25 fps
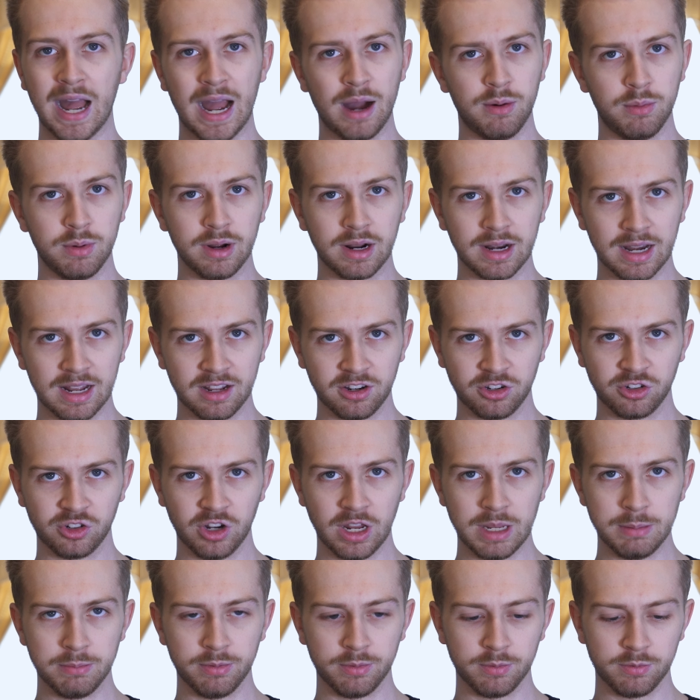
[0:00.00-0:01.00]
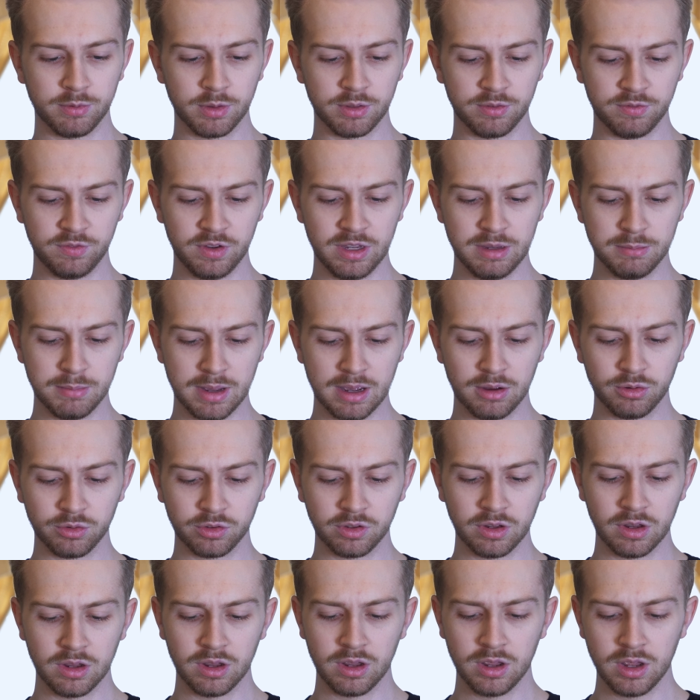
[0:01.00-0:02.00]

hourglass shape for the females